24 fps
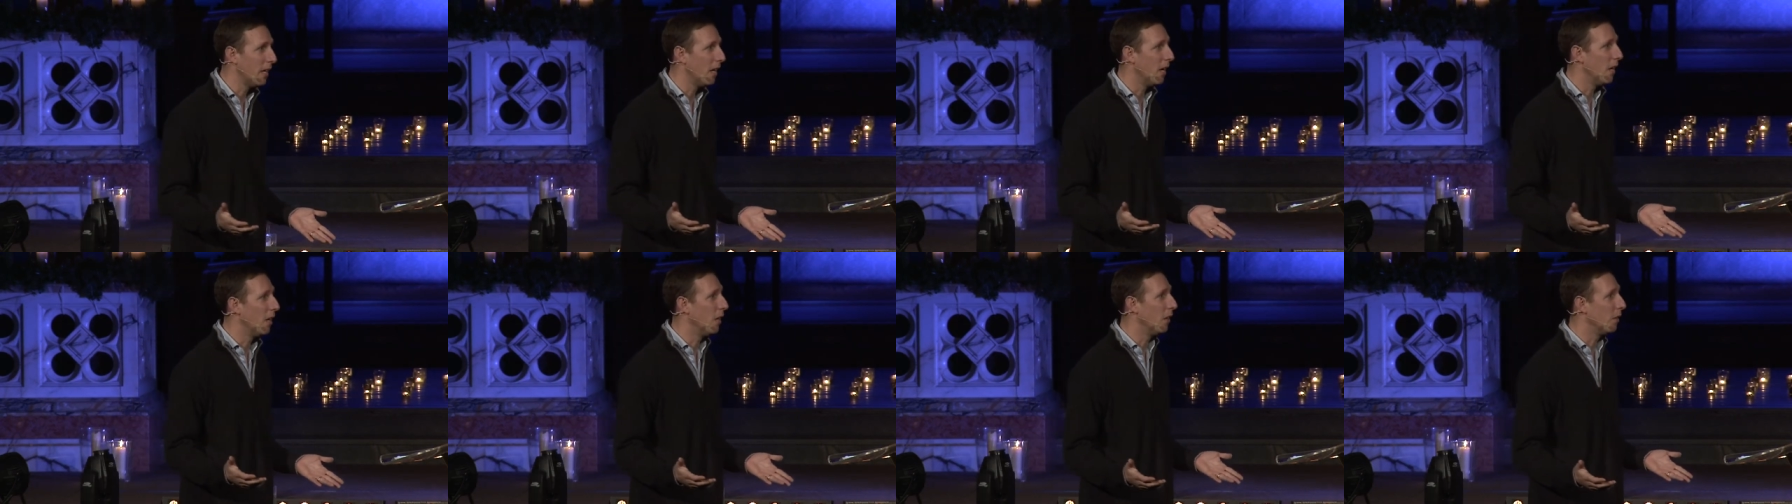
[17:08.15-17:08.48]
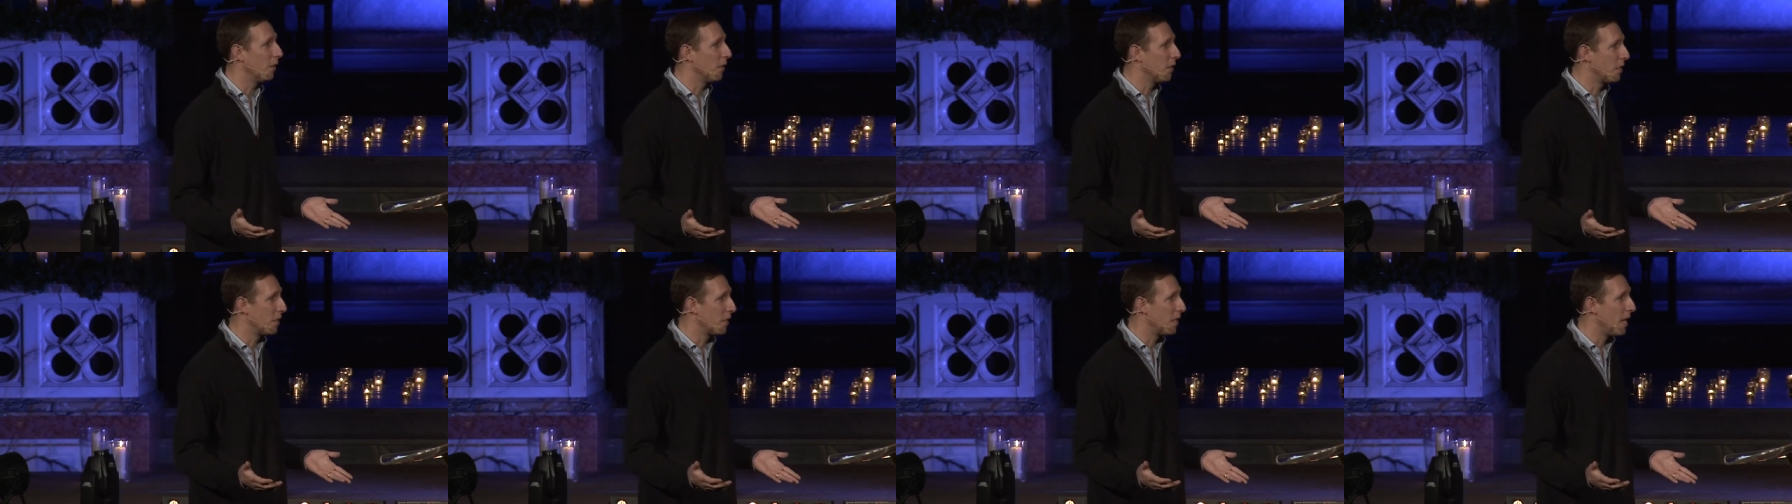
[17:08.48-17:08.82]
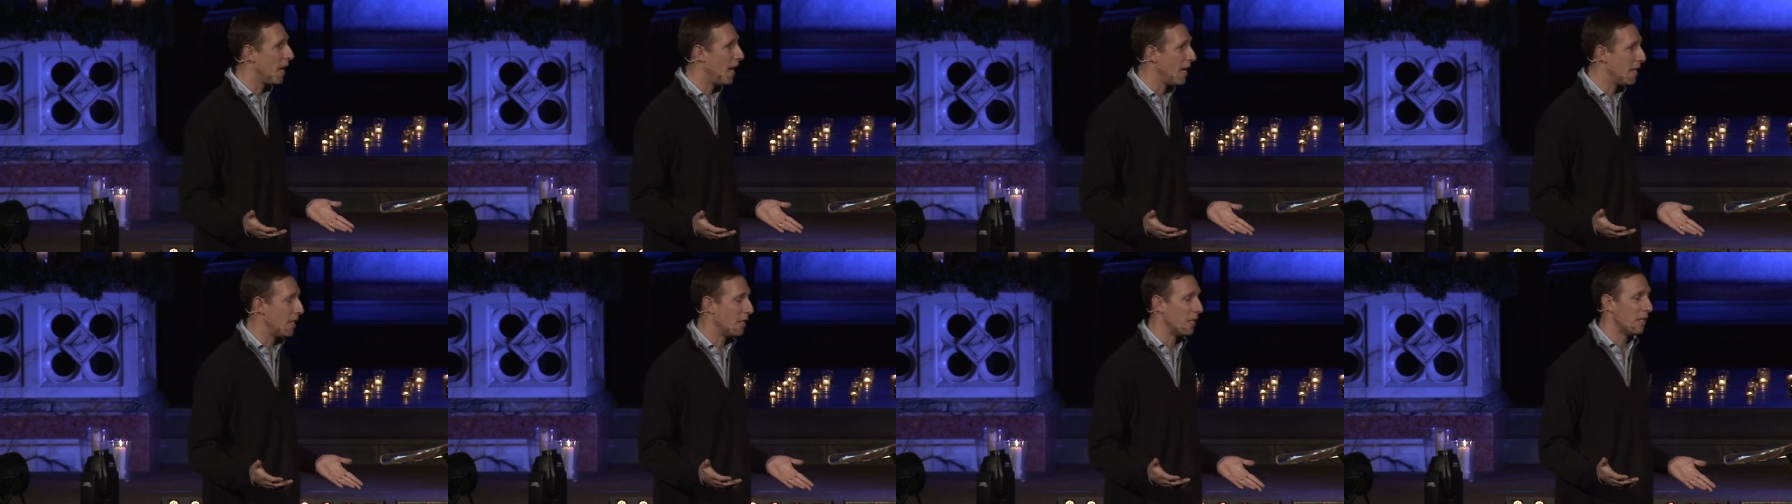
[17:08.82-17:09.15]
along the
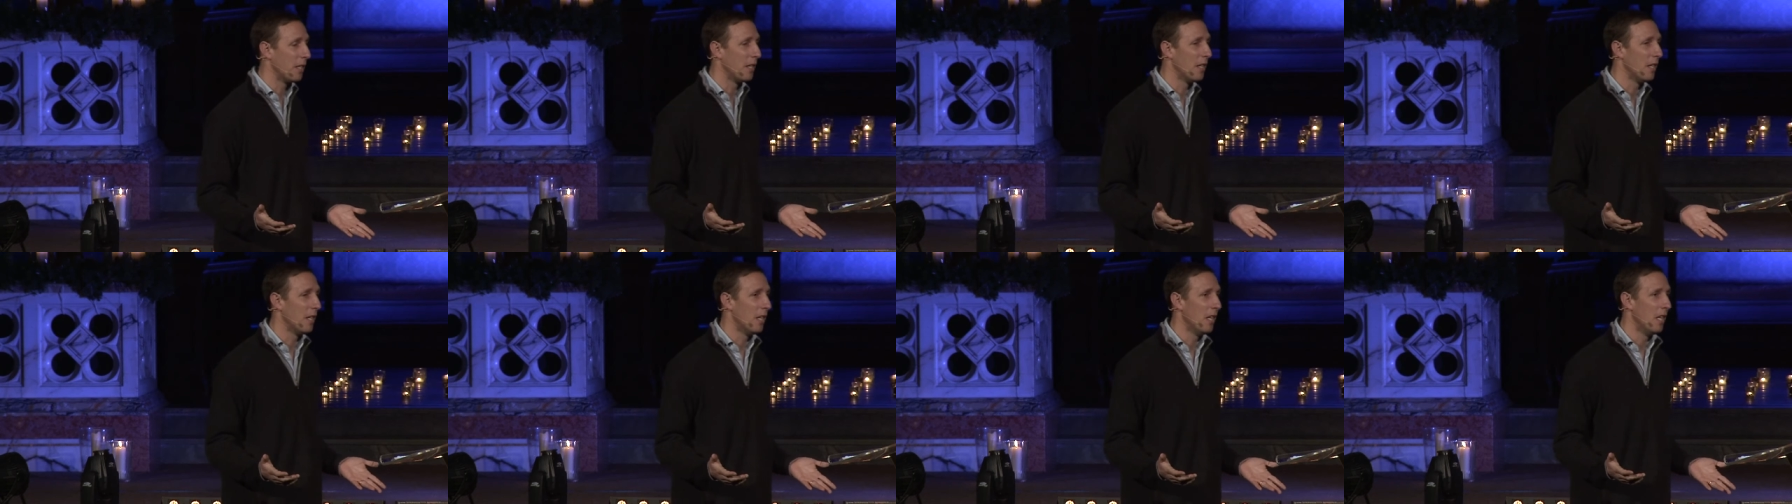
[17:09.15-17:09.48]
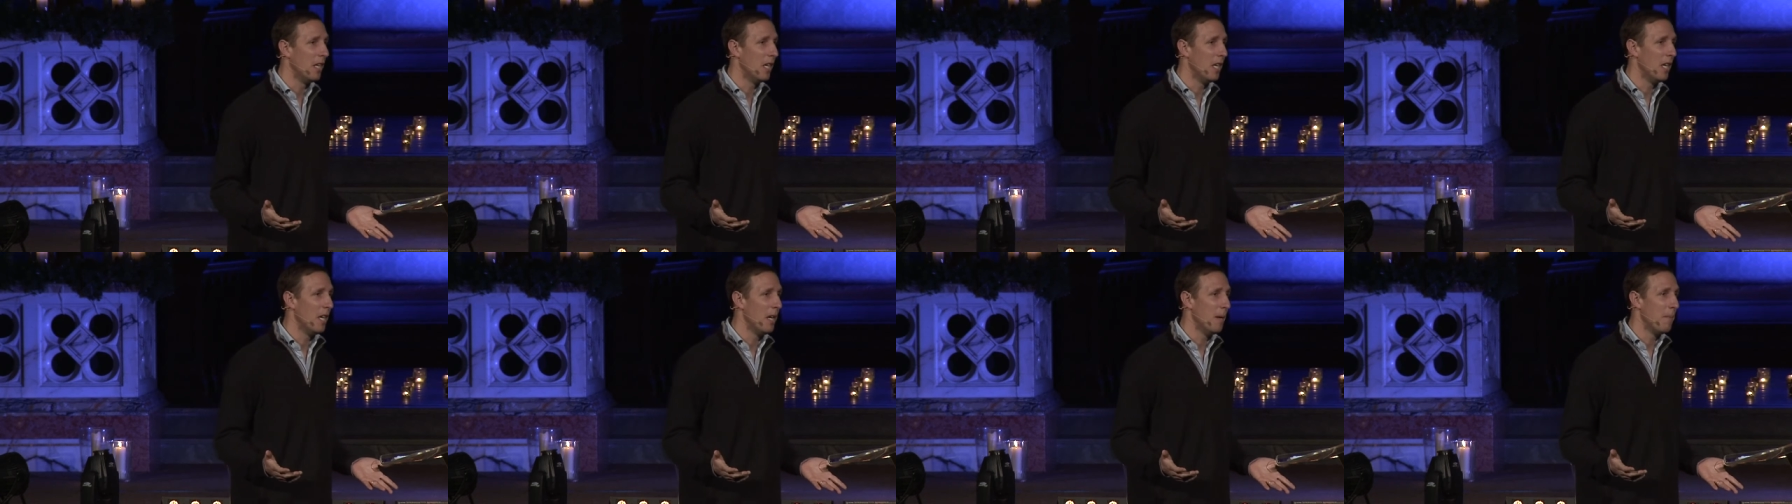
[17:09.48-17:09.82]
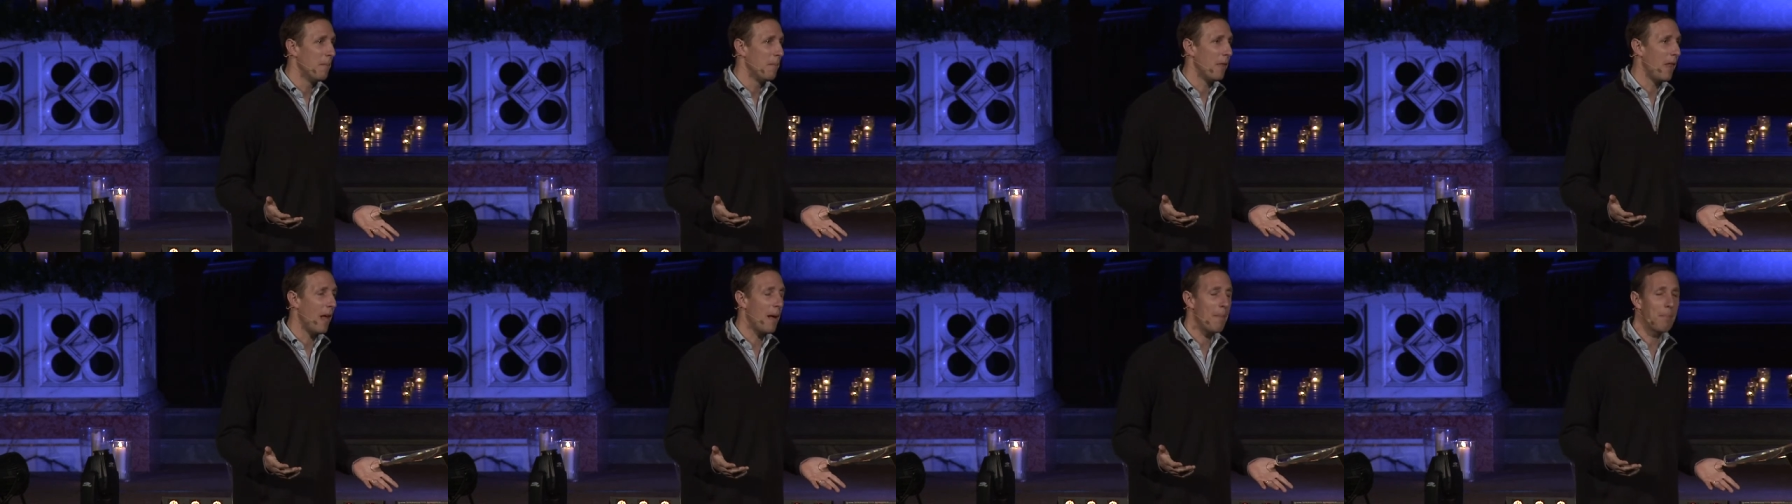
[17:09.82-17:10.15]
stage.
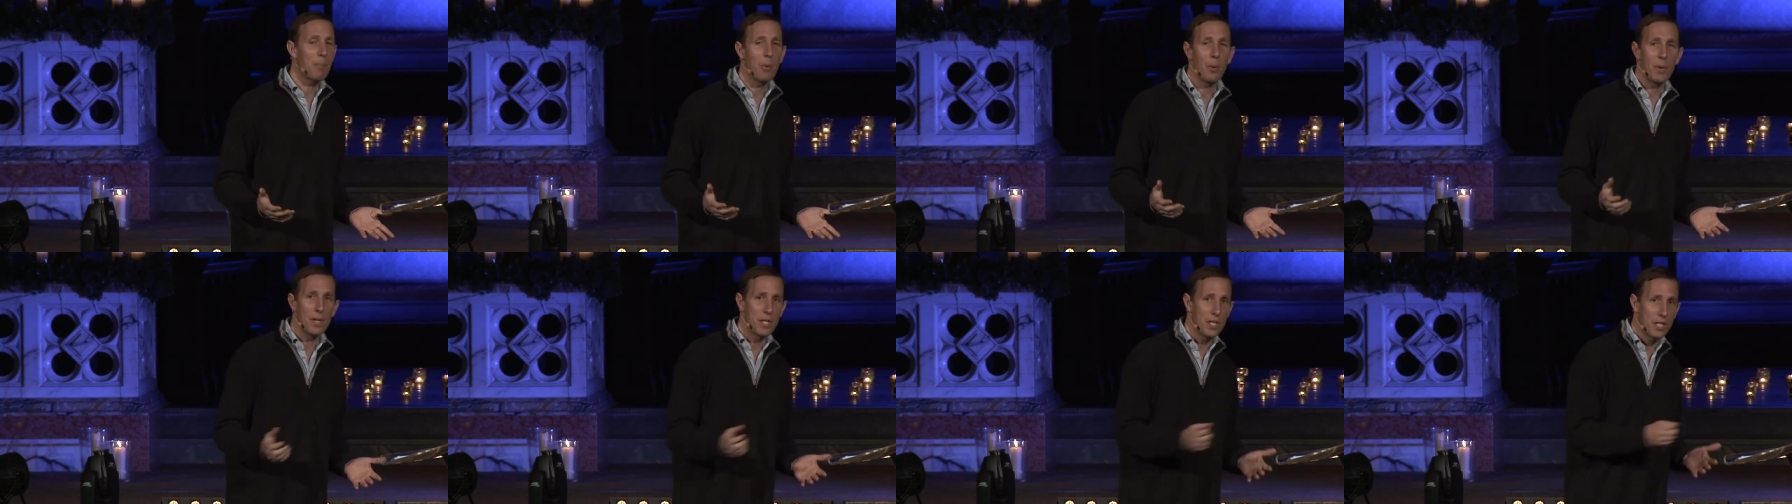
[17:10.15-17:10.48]
But at that point,